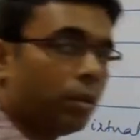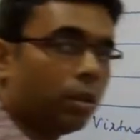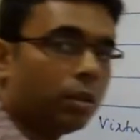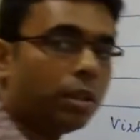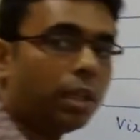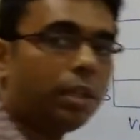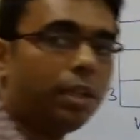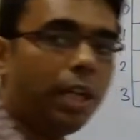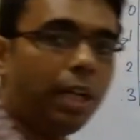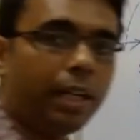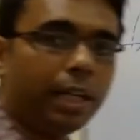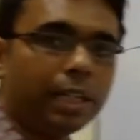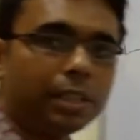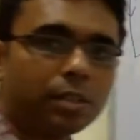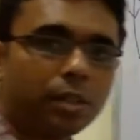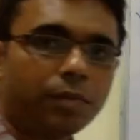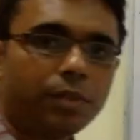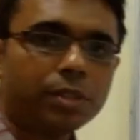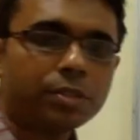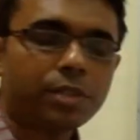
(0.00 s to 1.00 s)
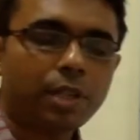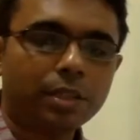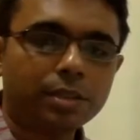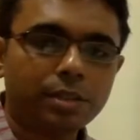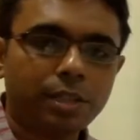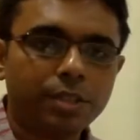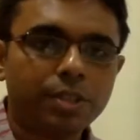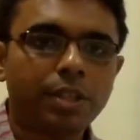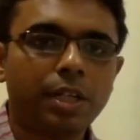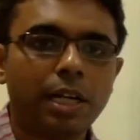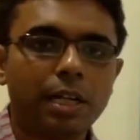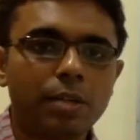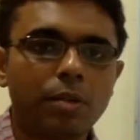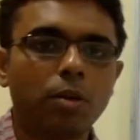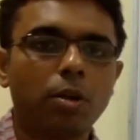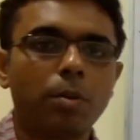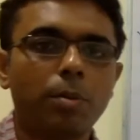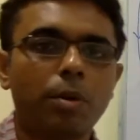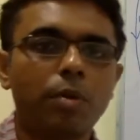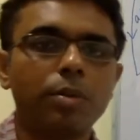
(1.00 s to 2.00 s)
The details of this translation, I'll talk
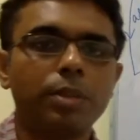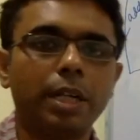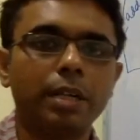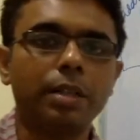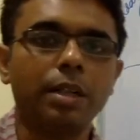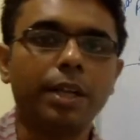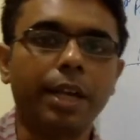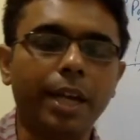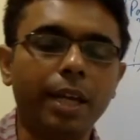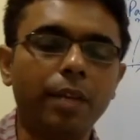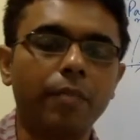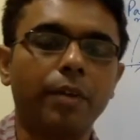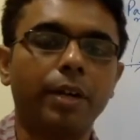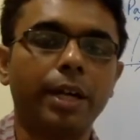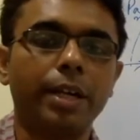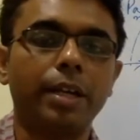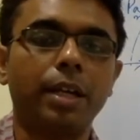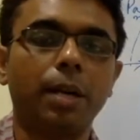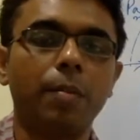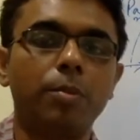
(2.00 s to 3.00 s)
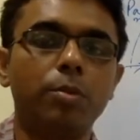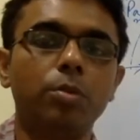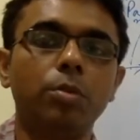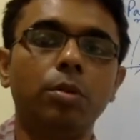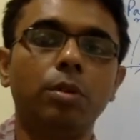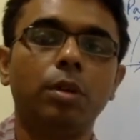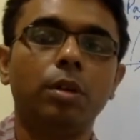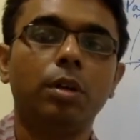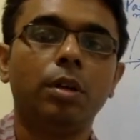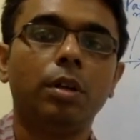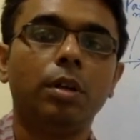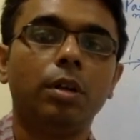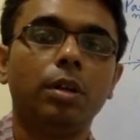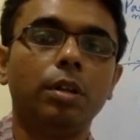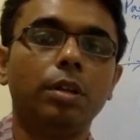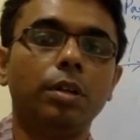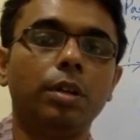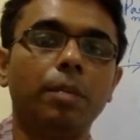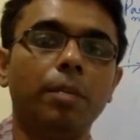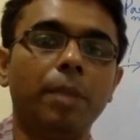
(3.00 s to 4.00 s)
about that again when I come to
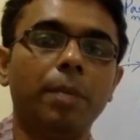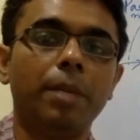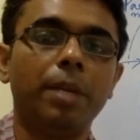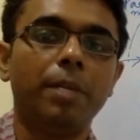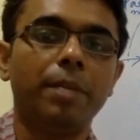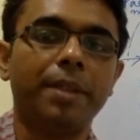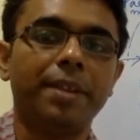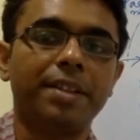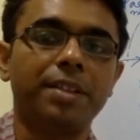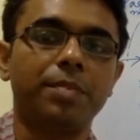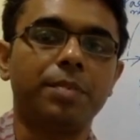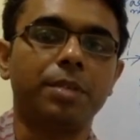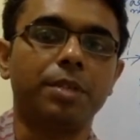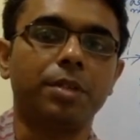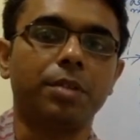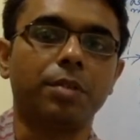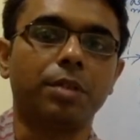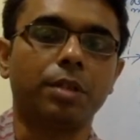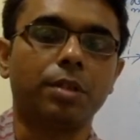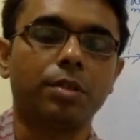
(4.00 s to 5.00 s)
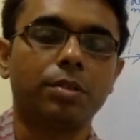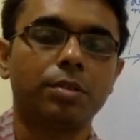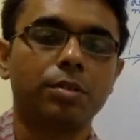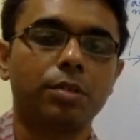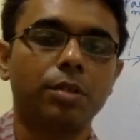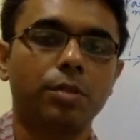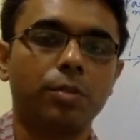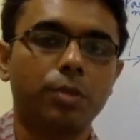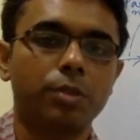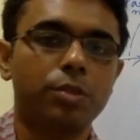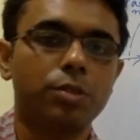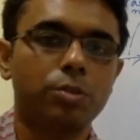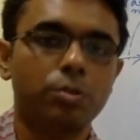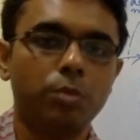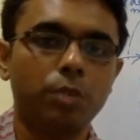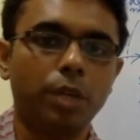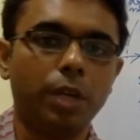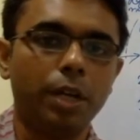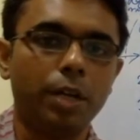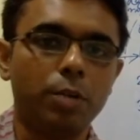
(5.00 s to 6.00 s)
the memory management unit. So it was
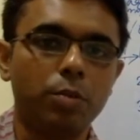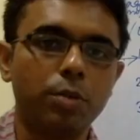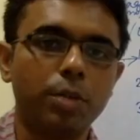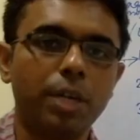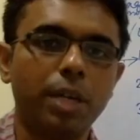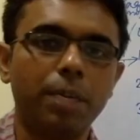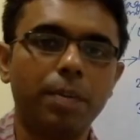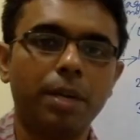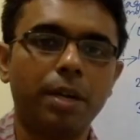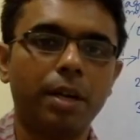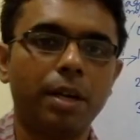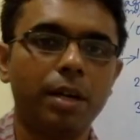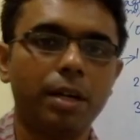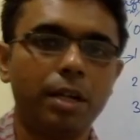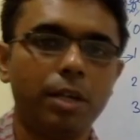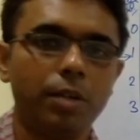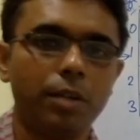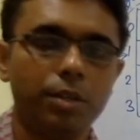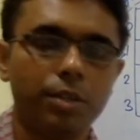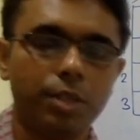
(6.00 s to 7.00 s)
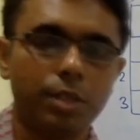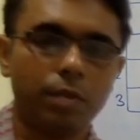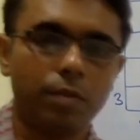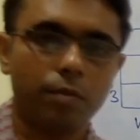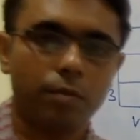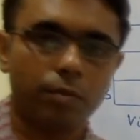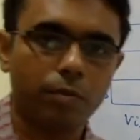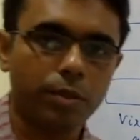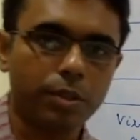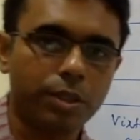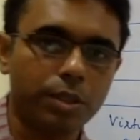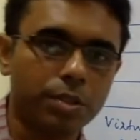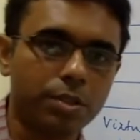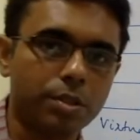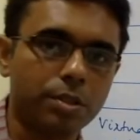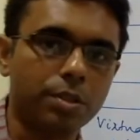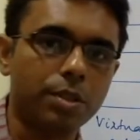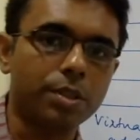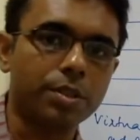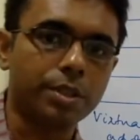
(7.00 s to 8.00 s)
to keep a continuation, we
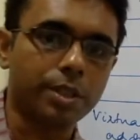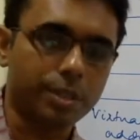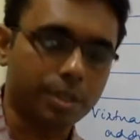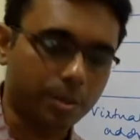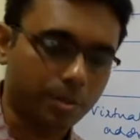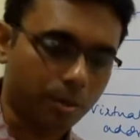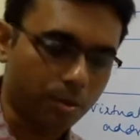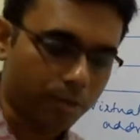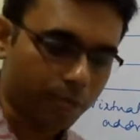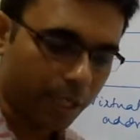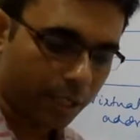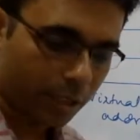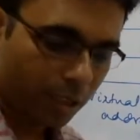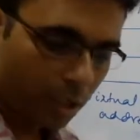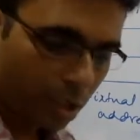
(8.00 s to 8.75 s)
just discussed about that.